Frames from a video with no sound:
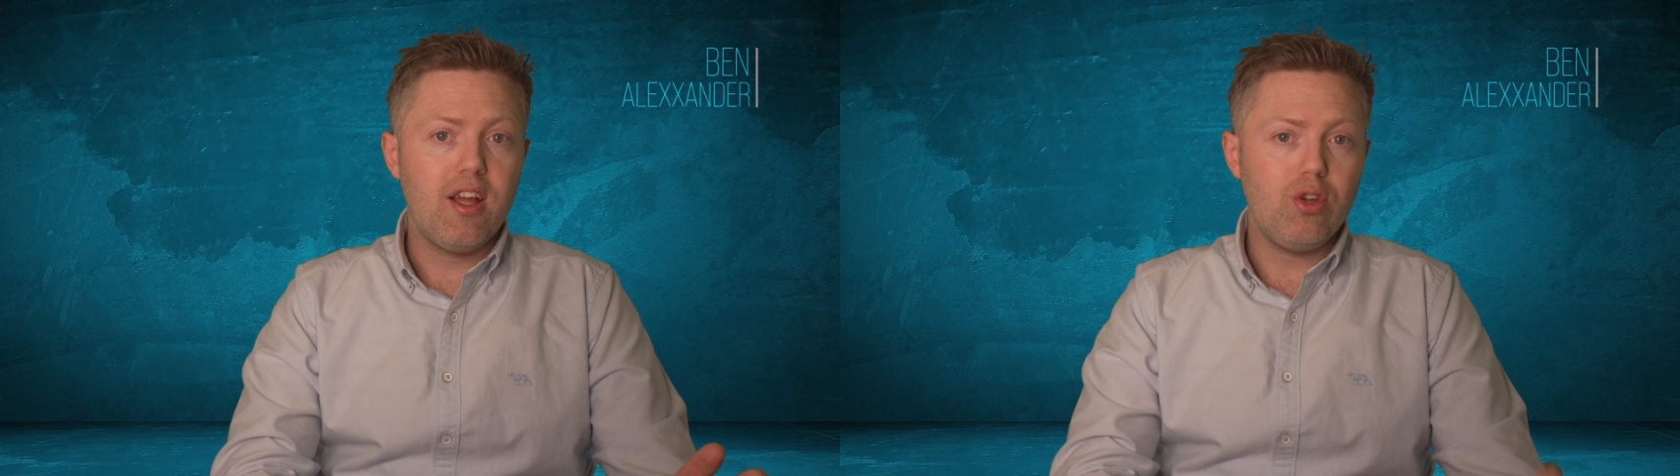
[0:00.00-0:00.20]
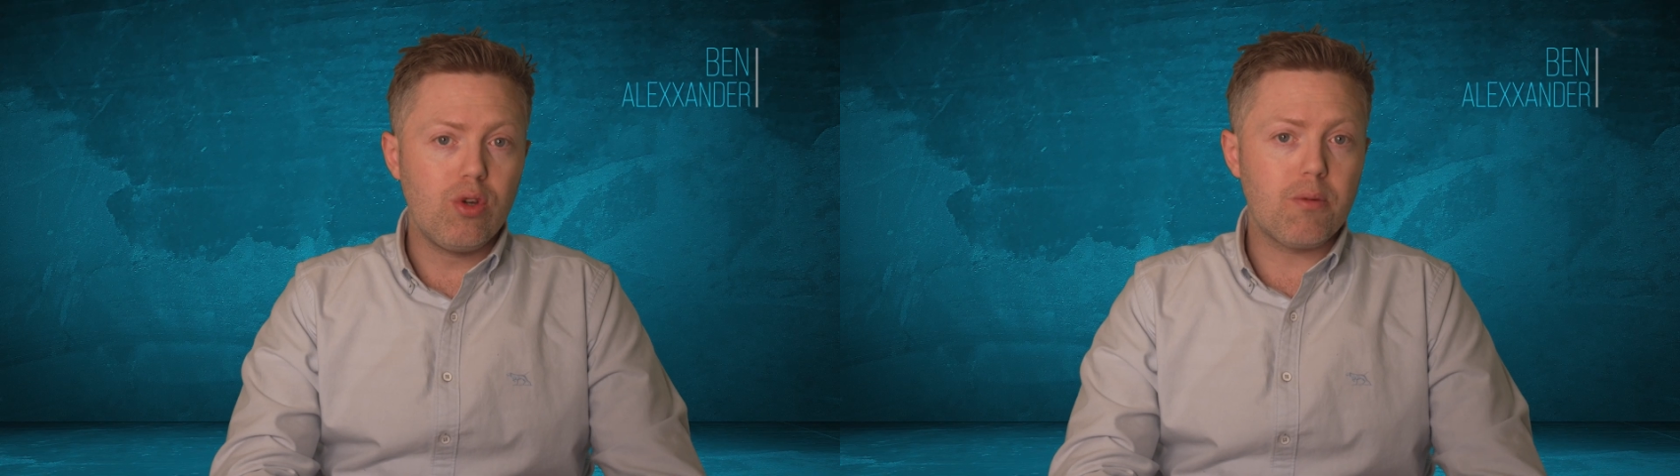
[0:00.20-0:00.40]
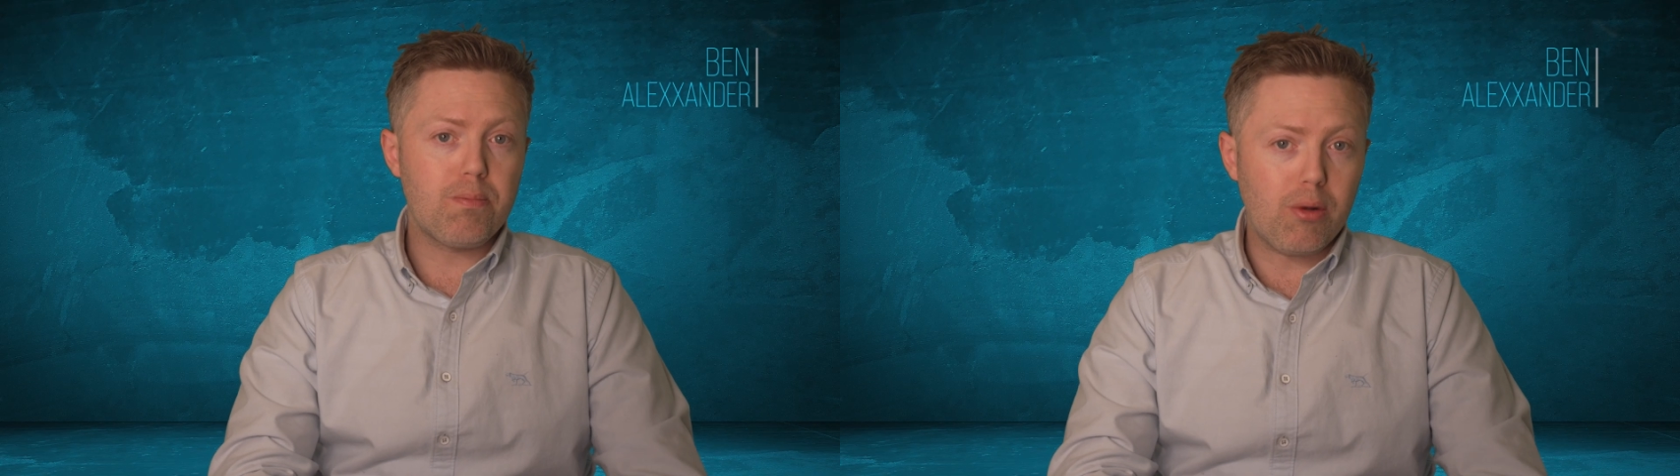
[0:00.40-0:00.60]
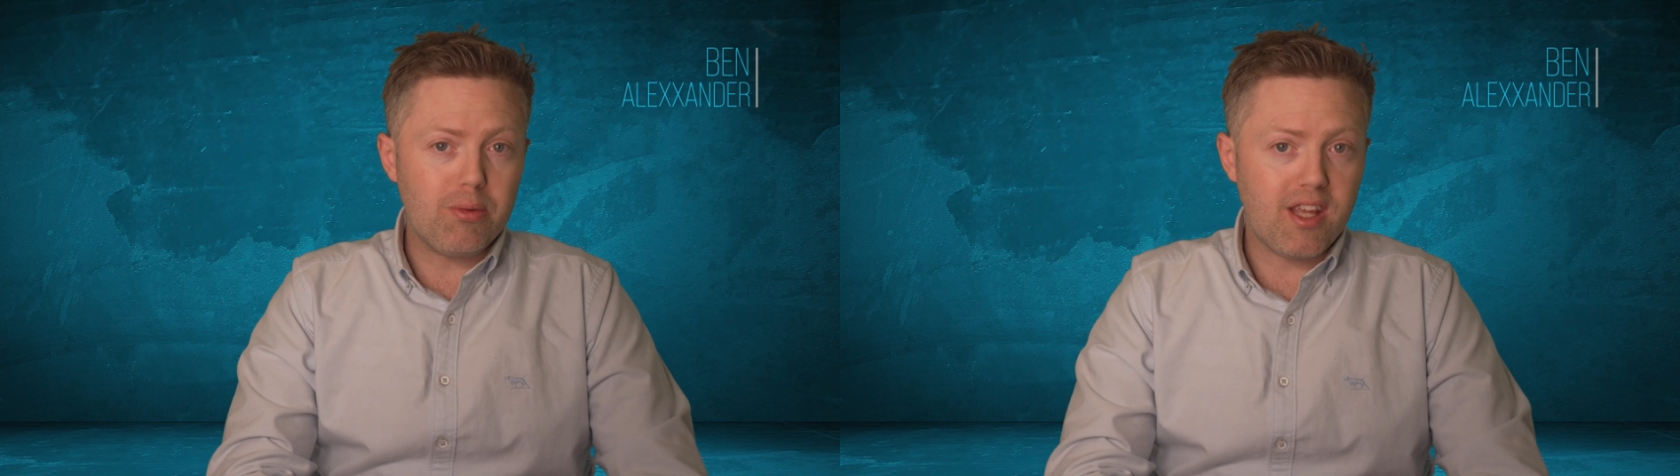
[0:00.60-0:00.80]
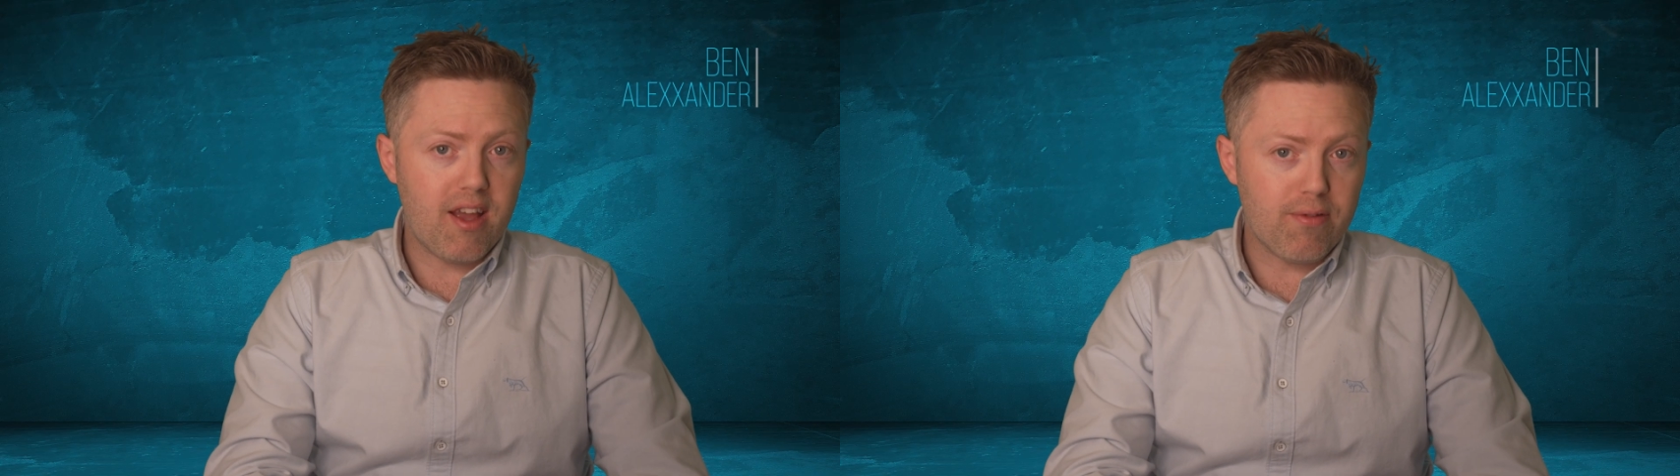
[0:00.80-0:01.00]
You could
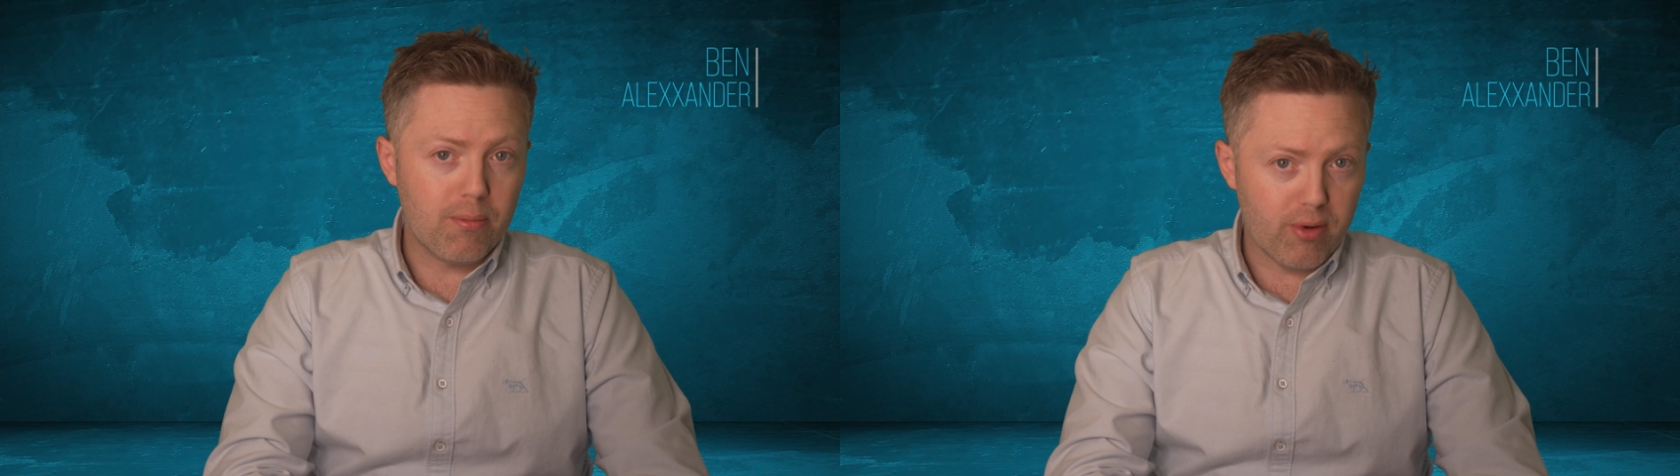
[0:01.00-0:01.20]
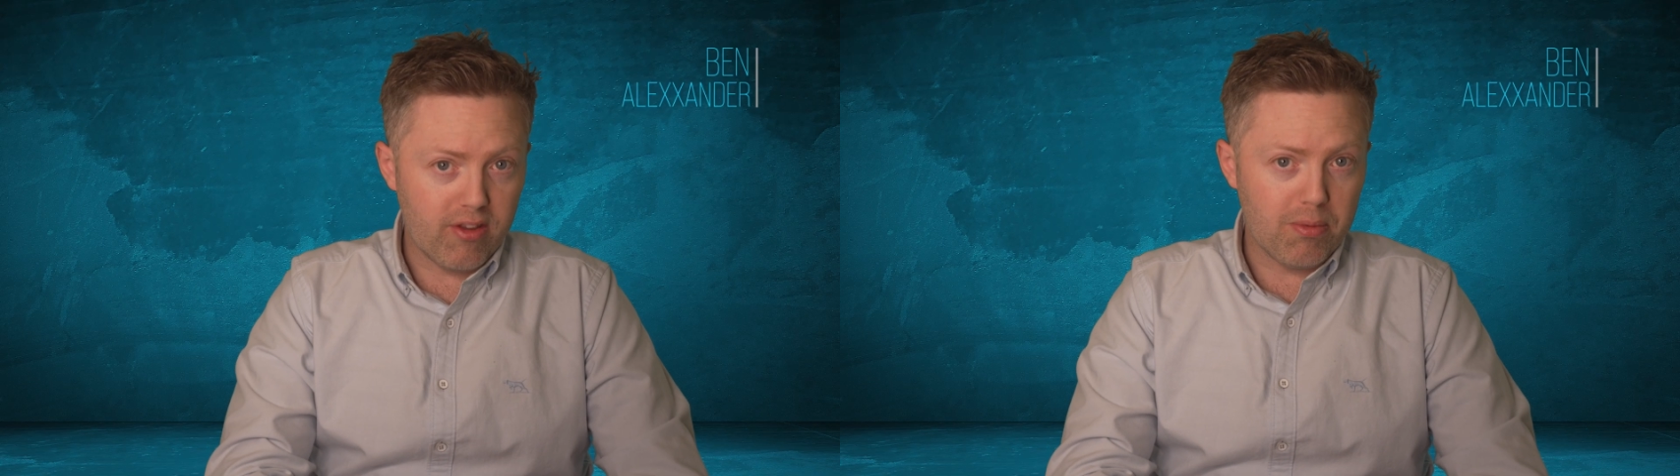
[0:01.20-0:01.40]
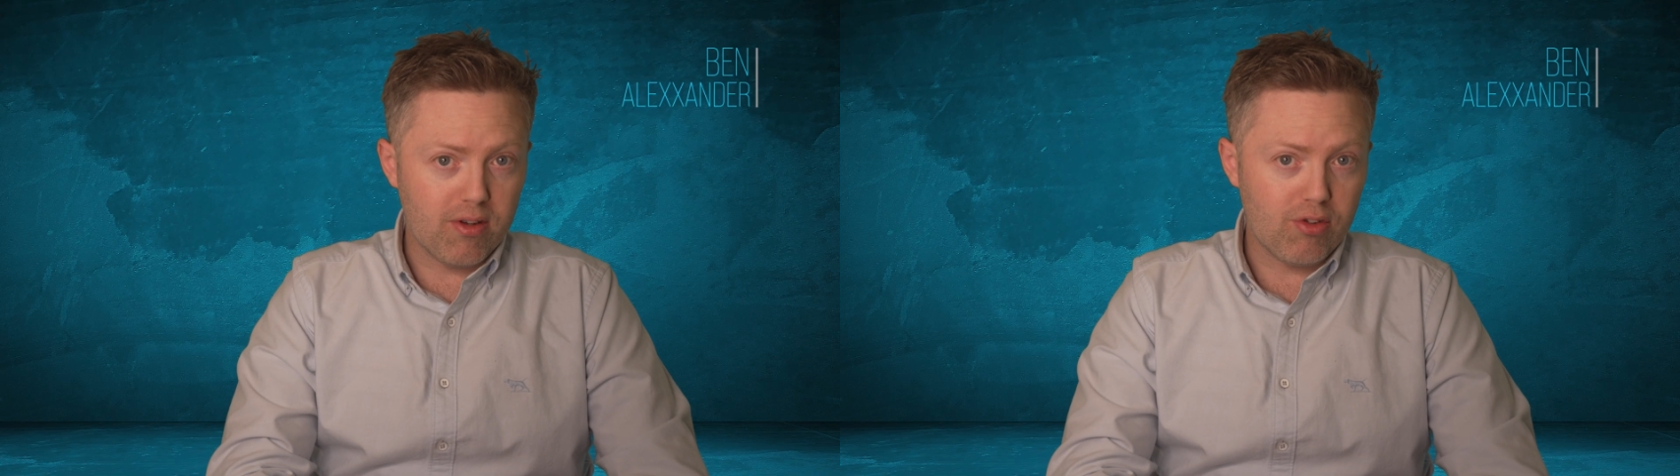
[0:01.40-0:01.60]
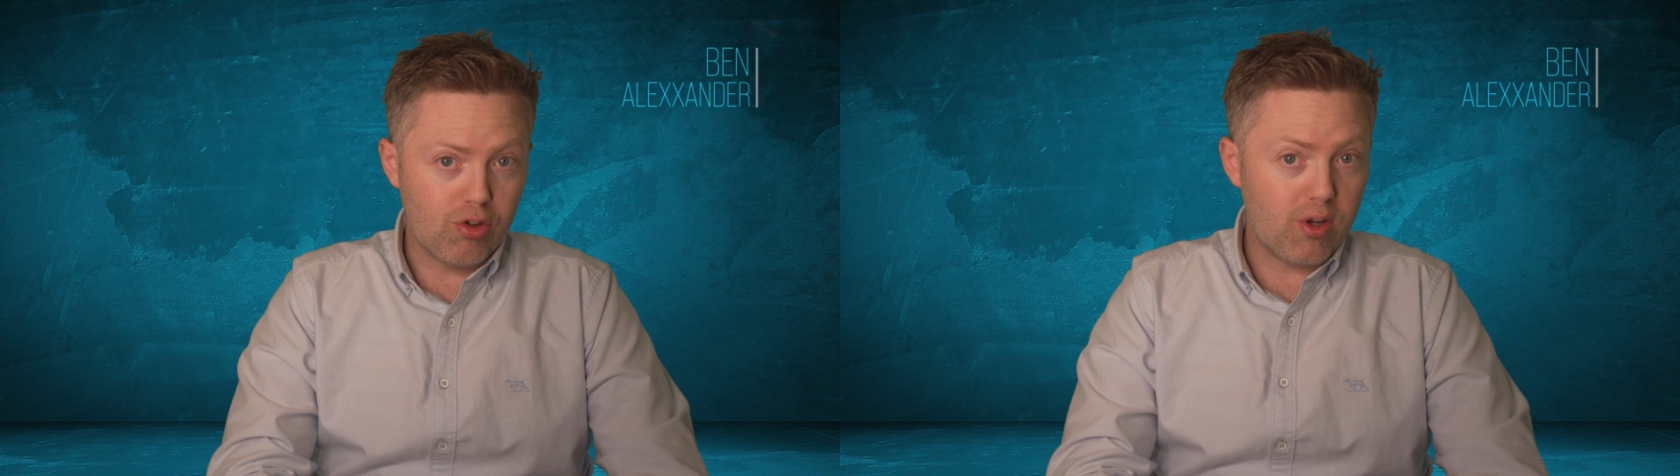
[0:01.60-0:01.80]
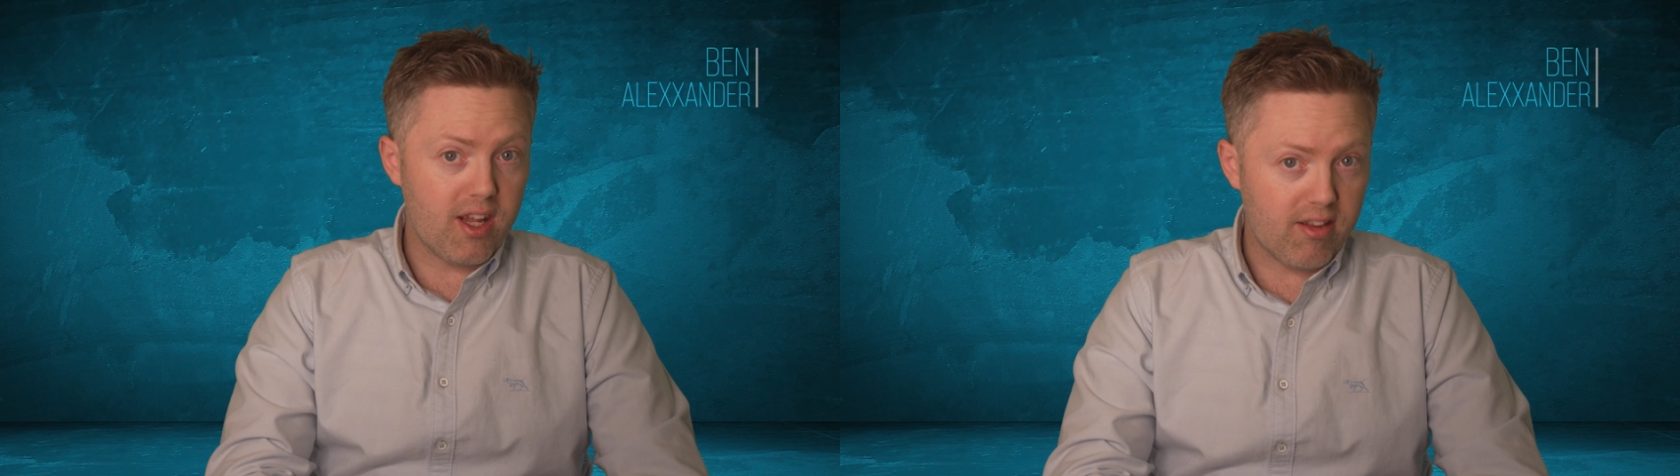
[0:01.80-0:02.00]
probably get from Brisbane to
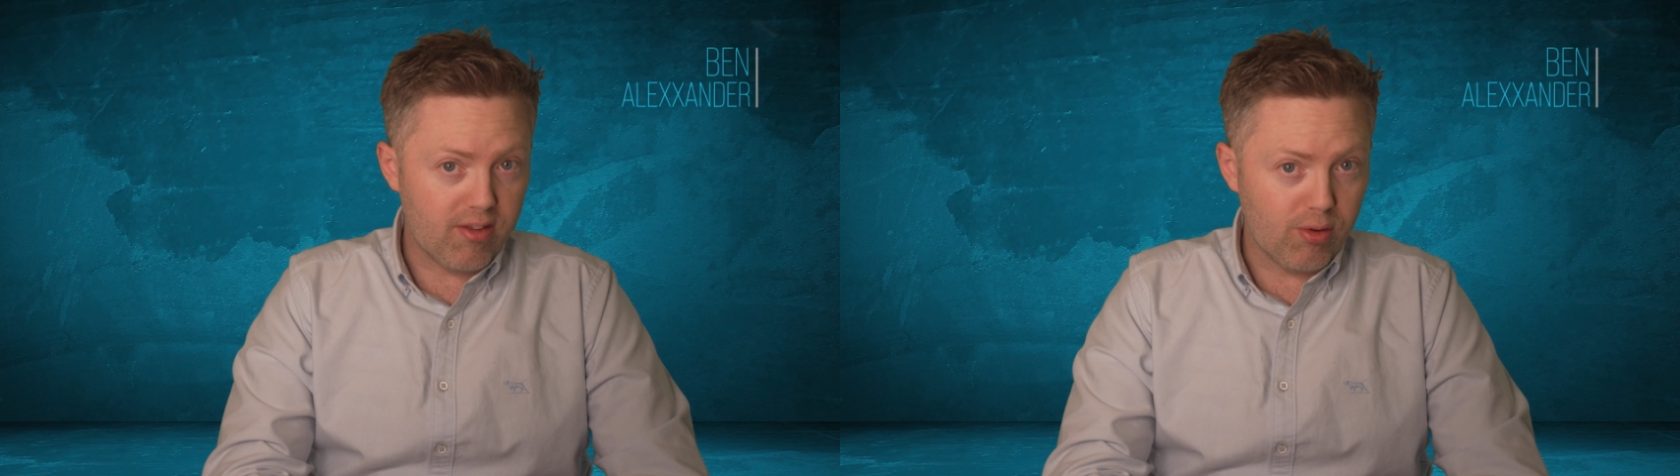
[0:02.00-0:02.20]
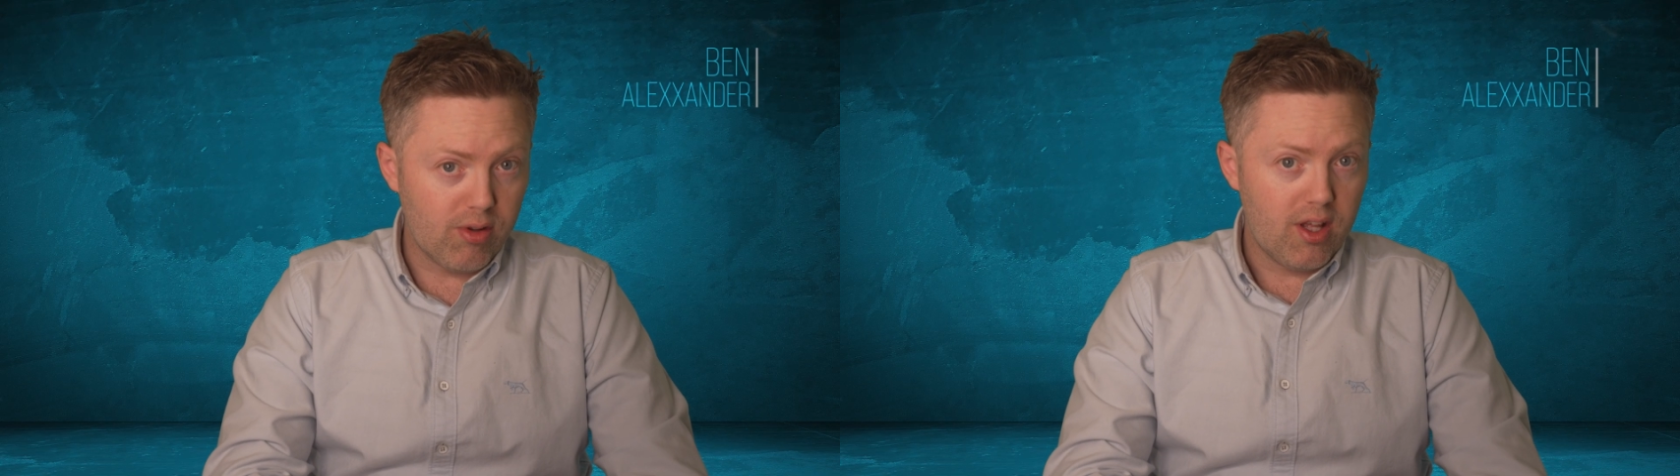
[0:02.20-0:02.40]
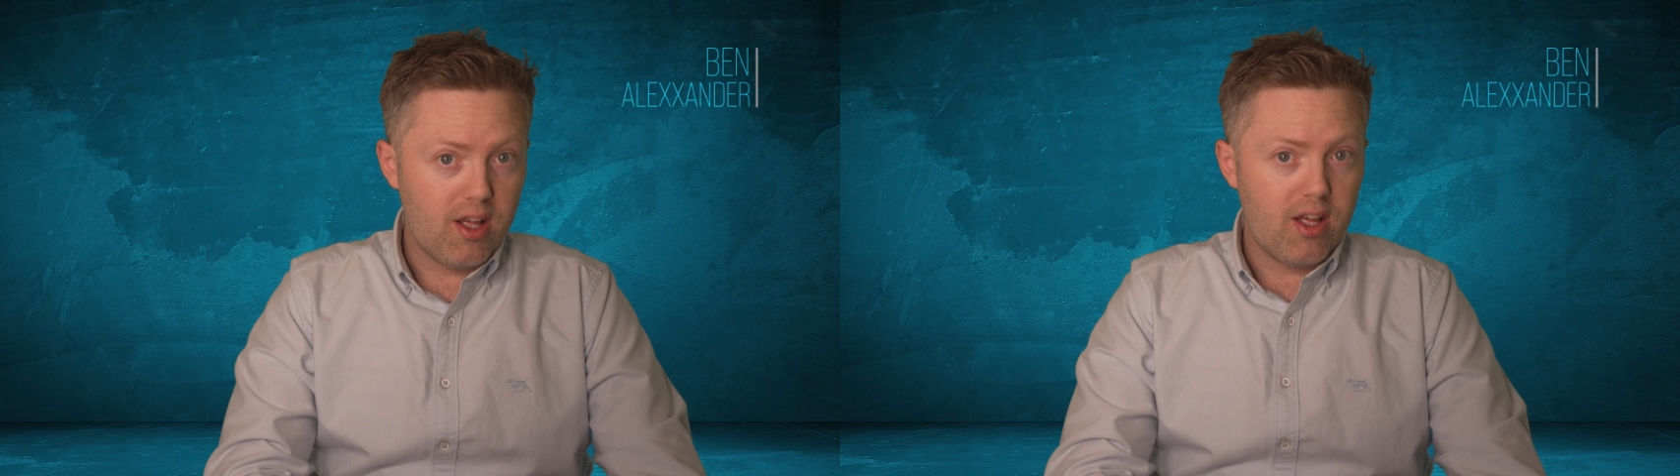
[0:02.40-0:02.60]
Newcastle